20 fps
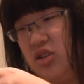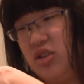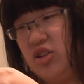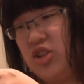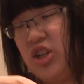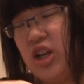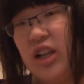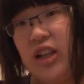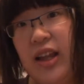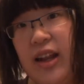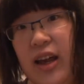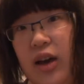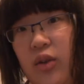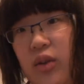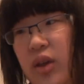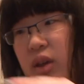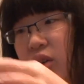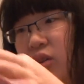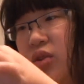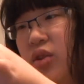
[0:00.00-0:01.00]
gel it out
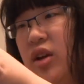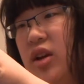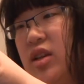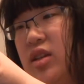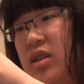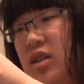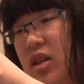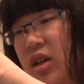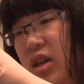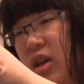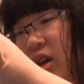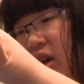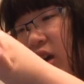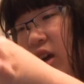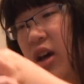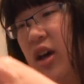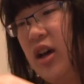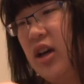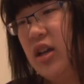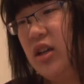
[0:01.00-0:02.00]
like crazy,
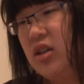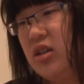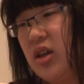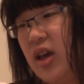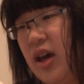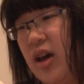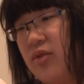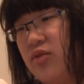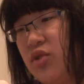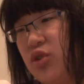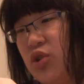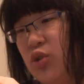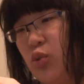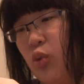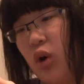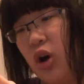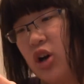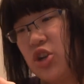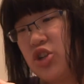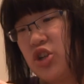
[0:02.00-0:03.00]
and after you
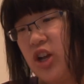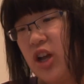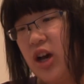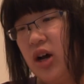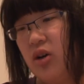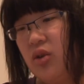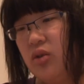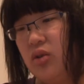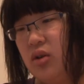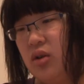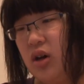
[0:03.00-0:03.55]
wash it out